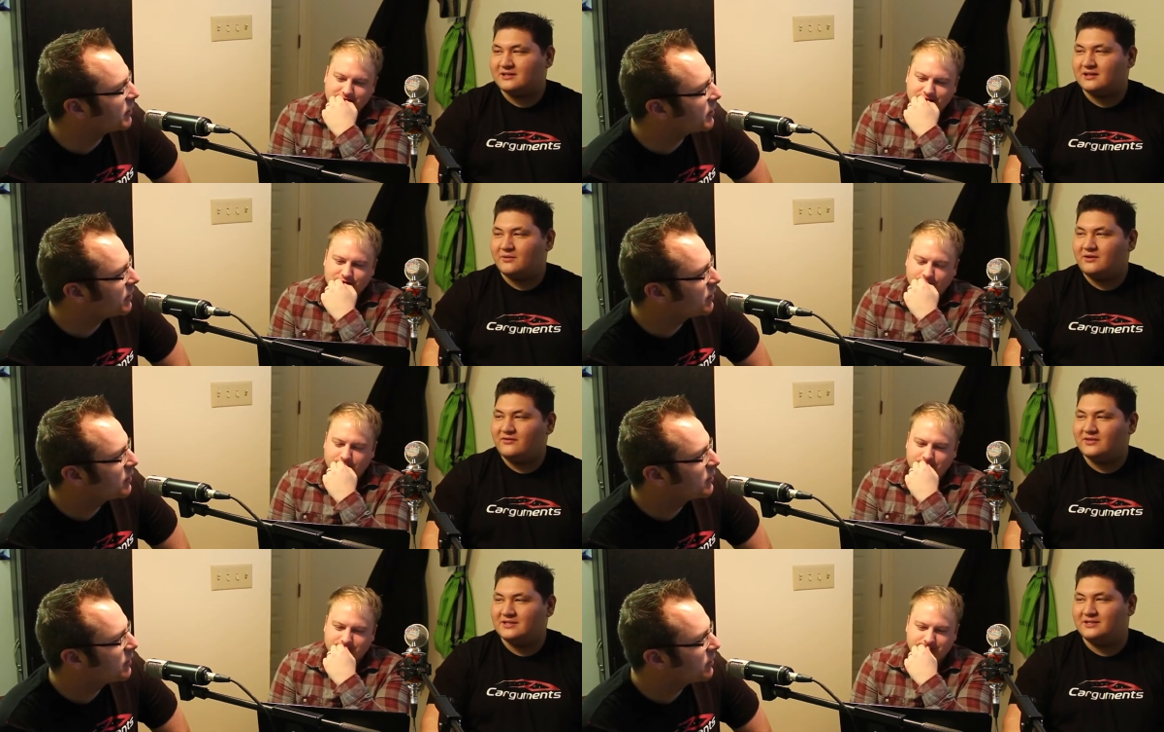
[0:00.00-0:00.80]
Speaker 1: I wonder so, if
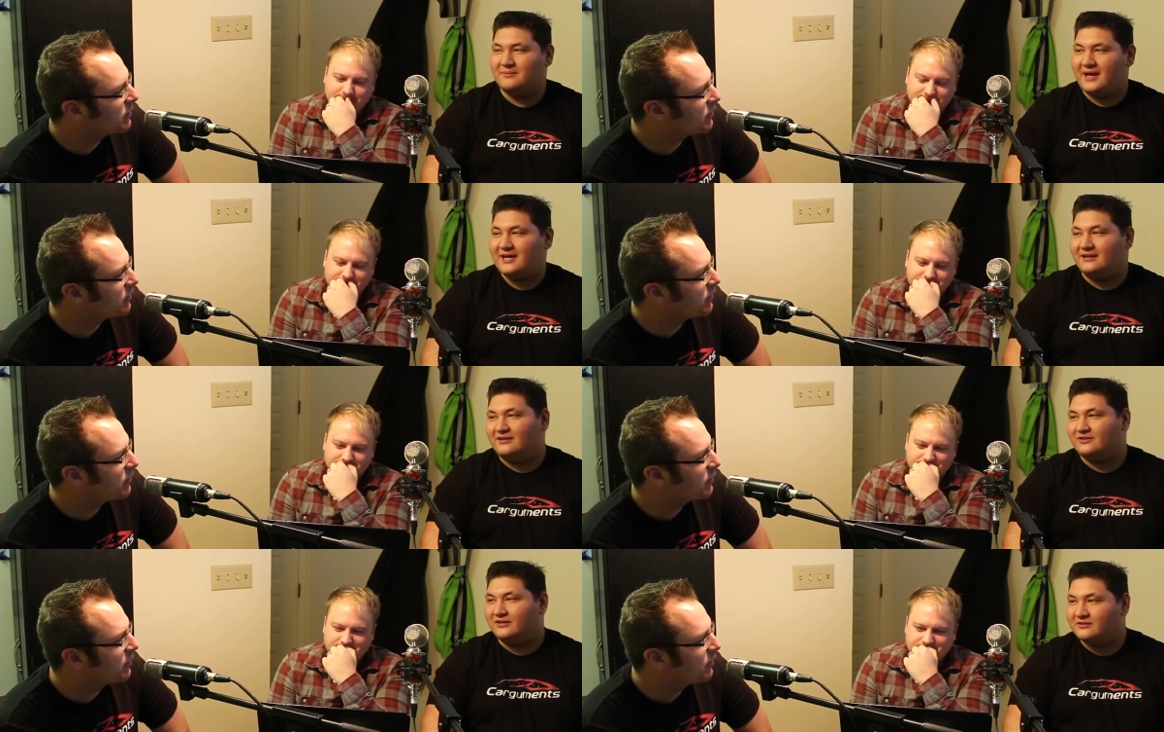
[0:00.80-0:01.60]
Speaker 2: it's a demand
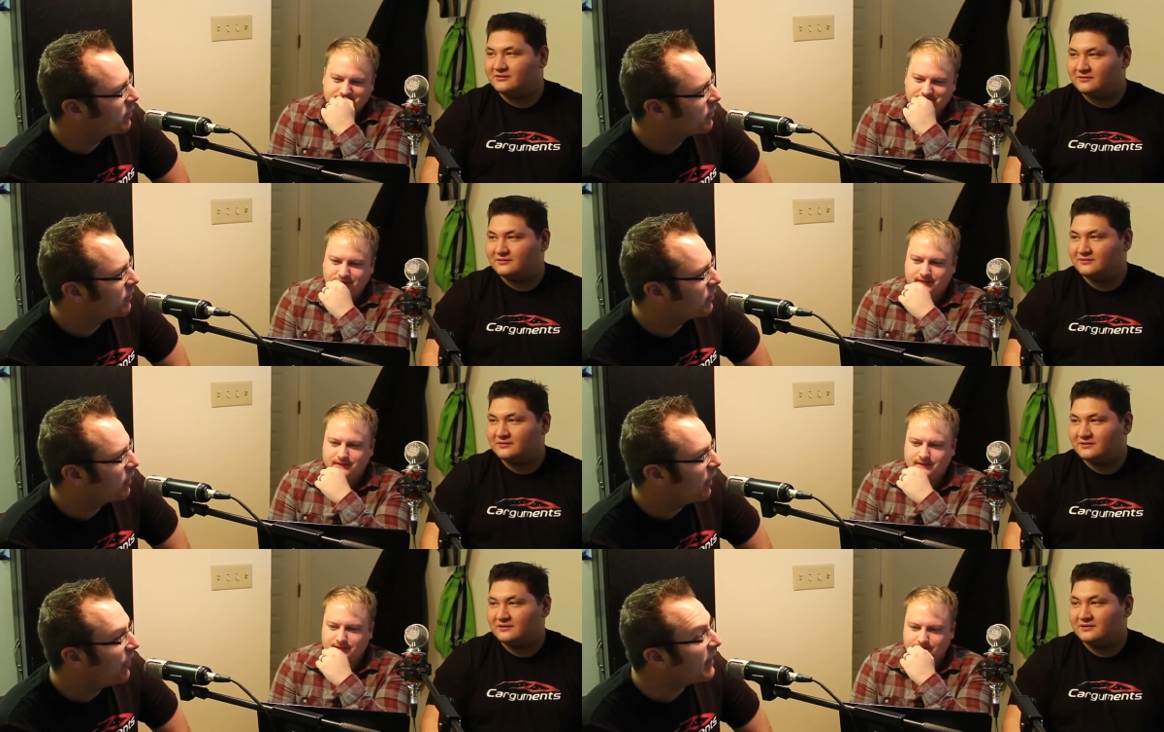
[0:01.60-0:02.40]
issue.
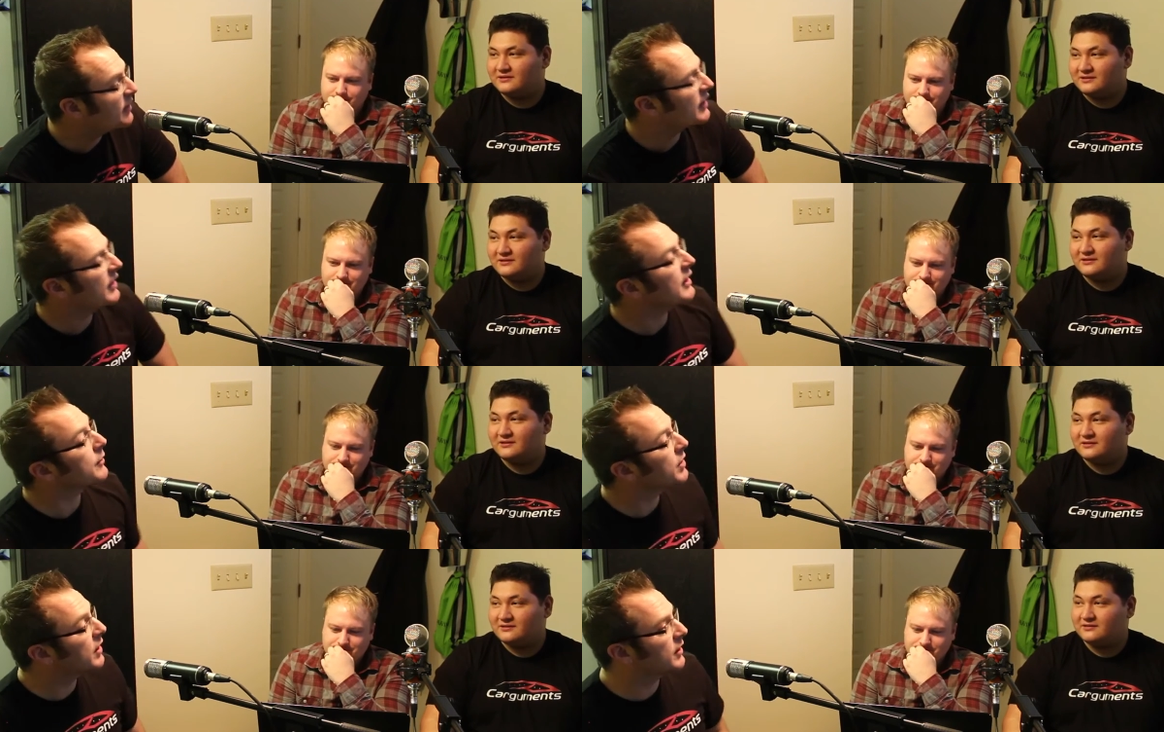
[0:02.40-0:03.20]
That's the thing
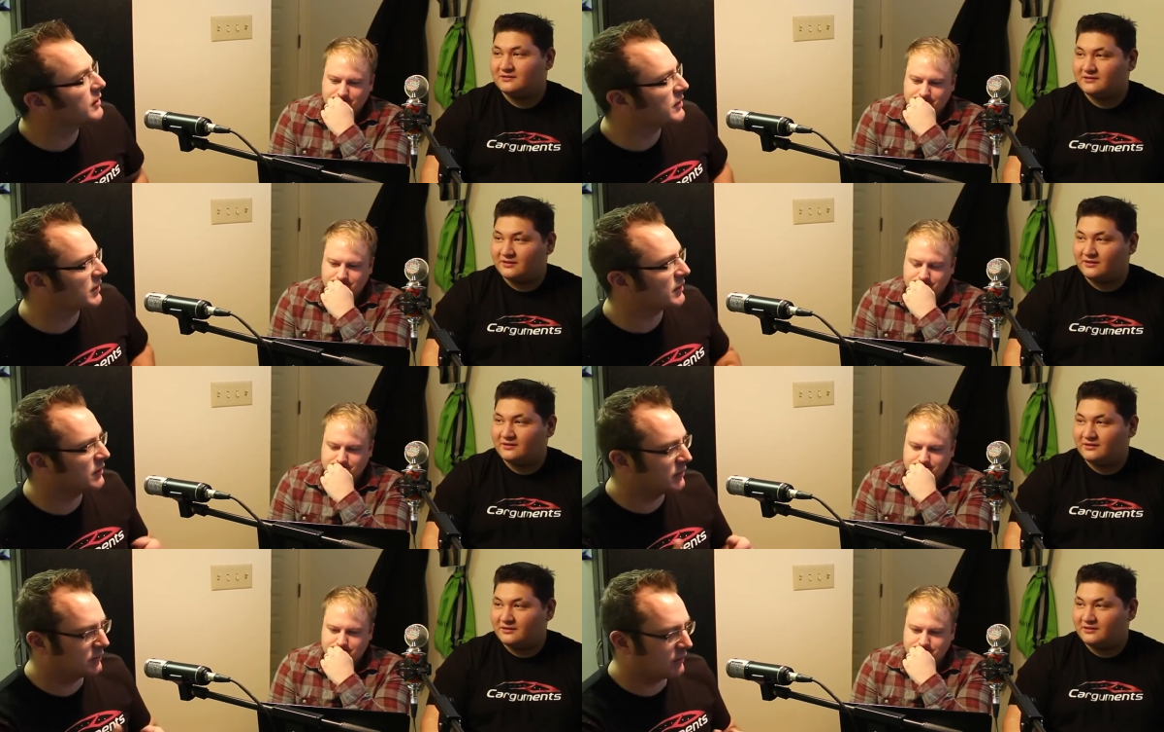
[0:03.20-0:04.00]
because
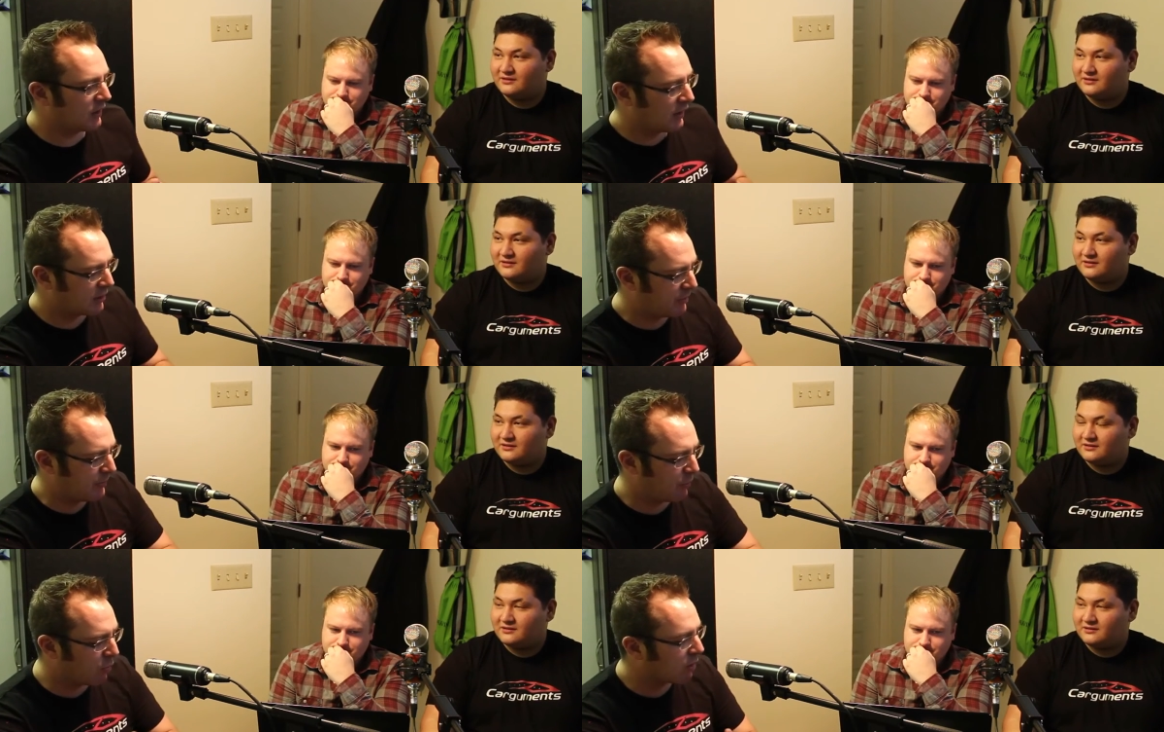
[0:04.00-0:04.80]
a lot of
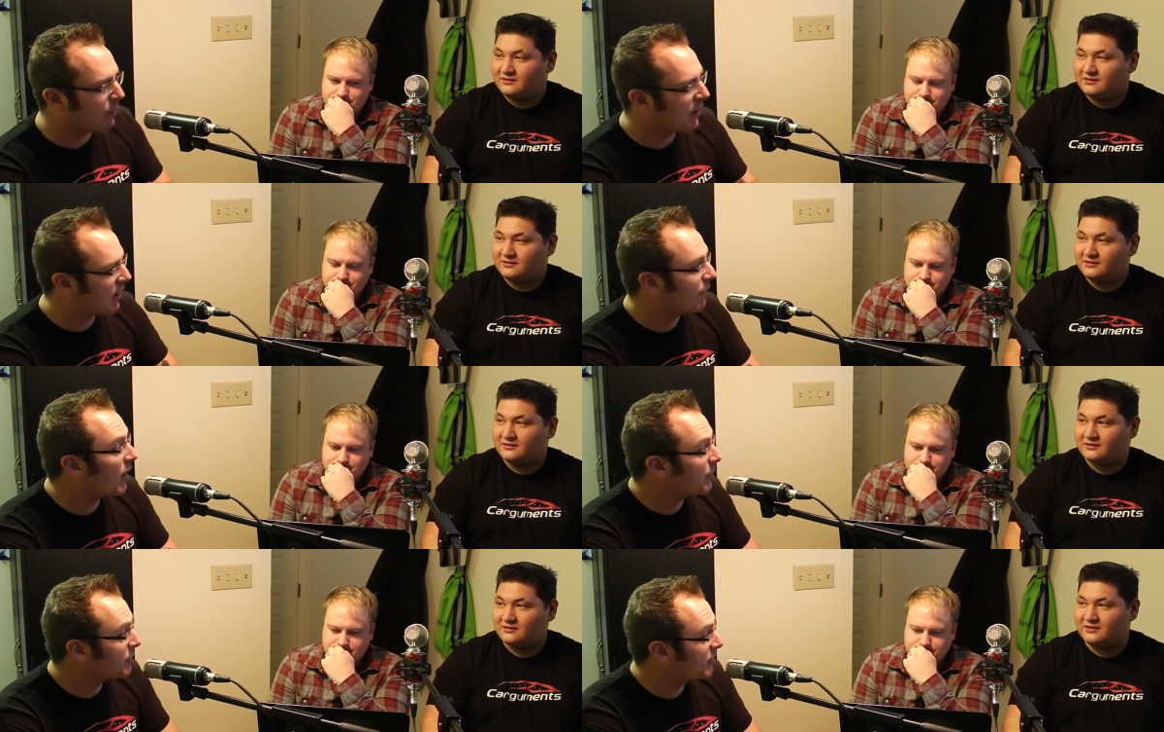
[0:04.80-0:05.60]
people weren't buying
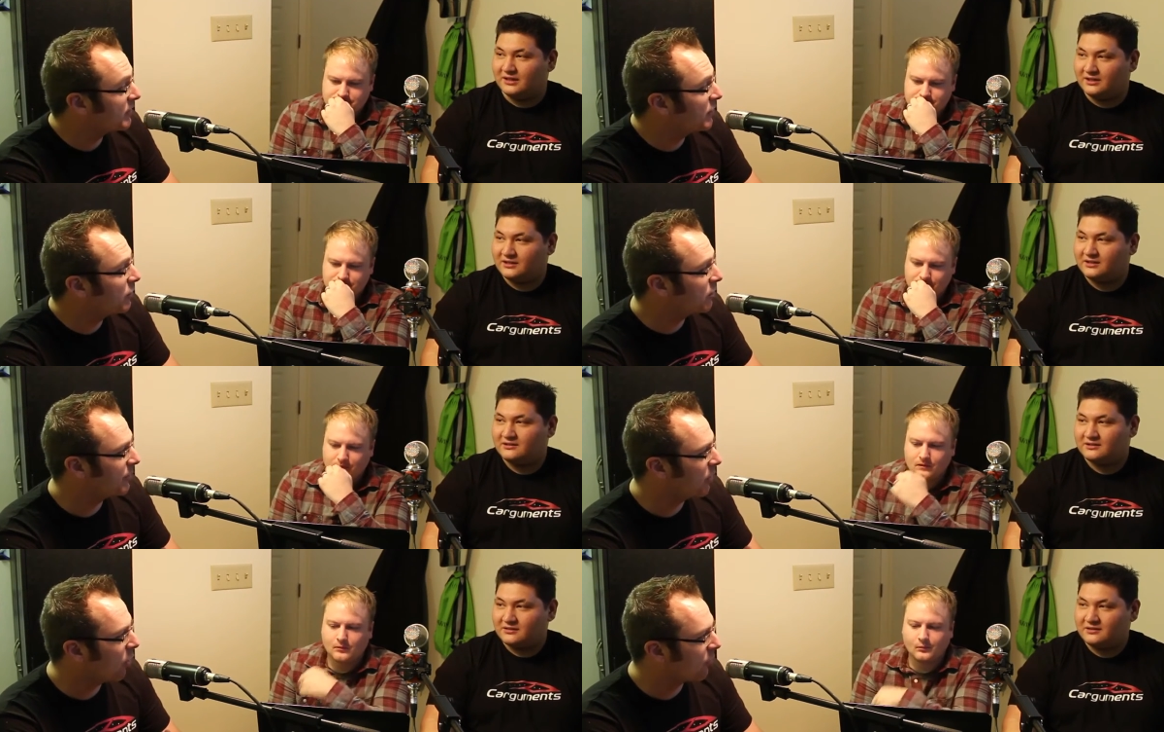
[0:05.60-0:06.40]
Vipers because yeah. they were a little
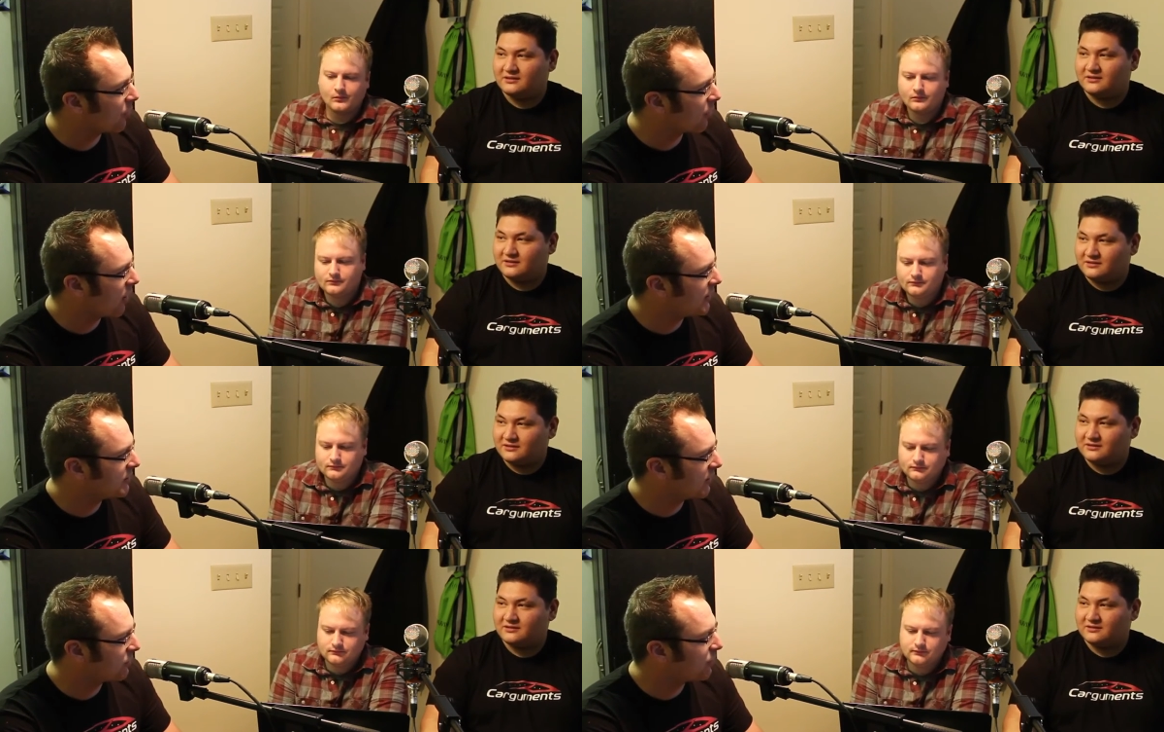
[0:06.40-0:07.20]
bit overpriced.
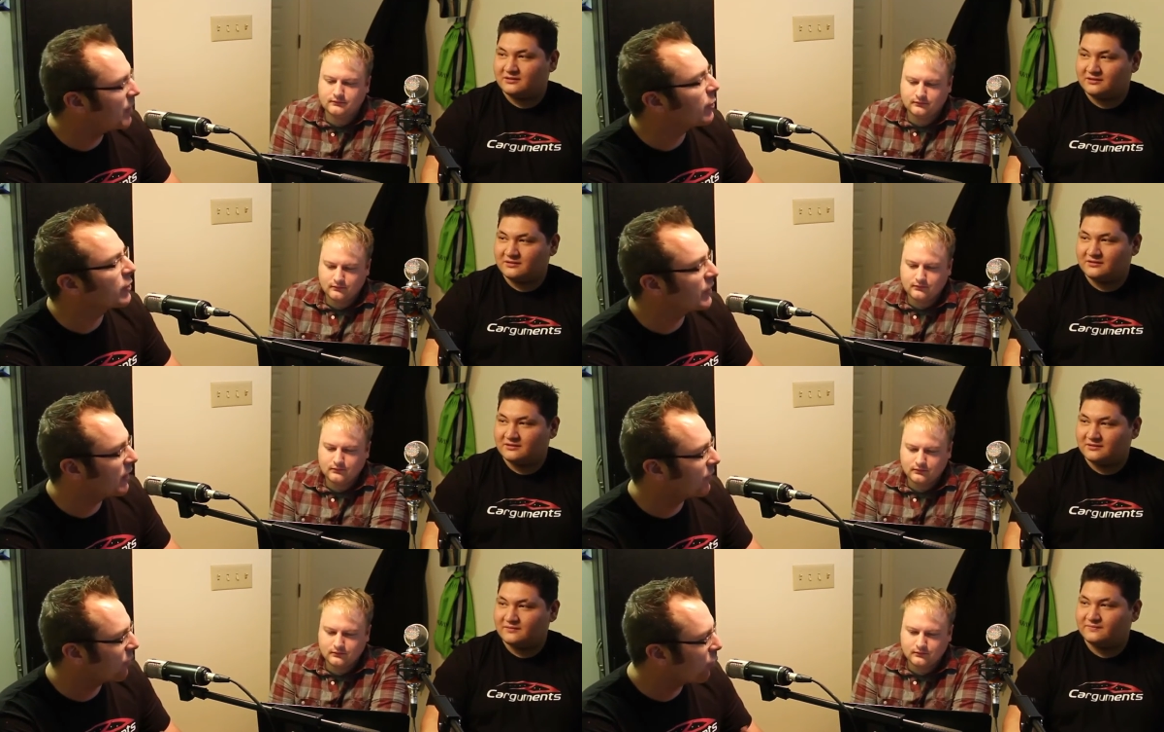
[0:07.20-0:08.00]
That's what people were
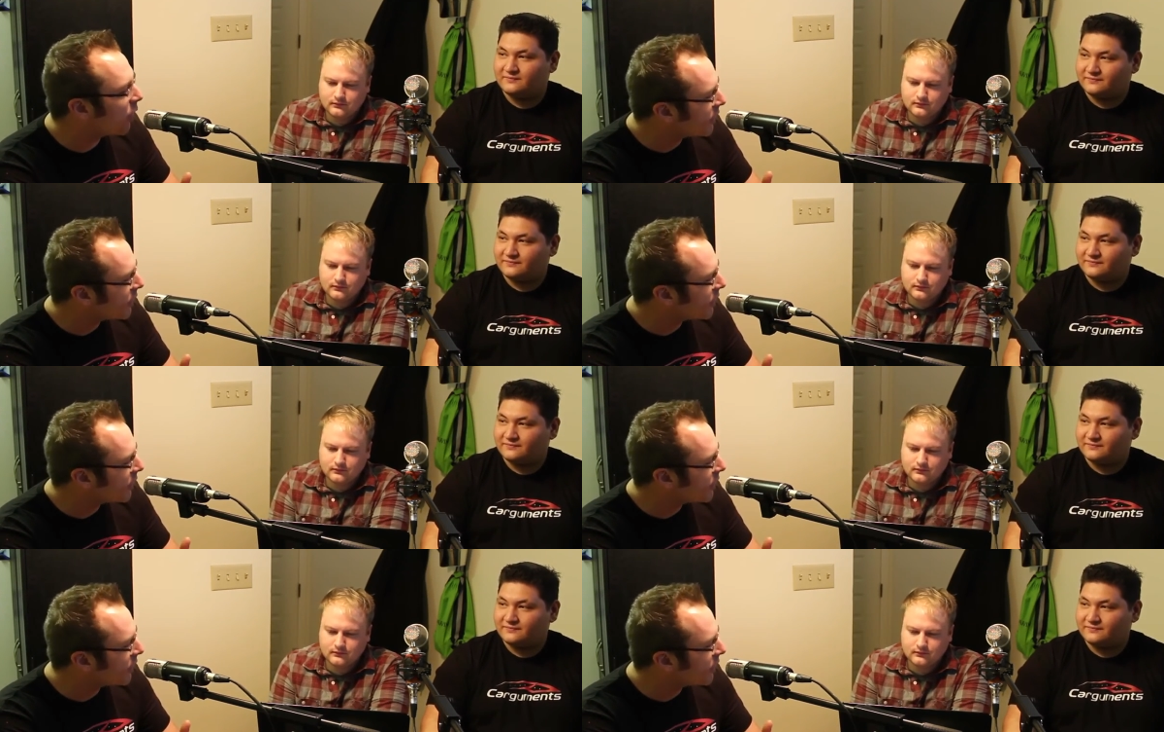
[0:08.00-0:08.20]
saying for what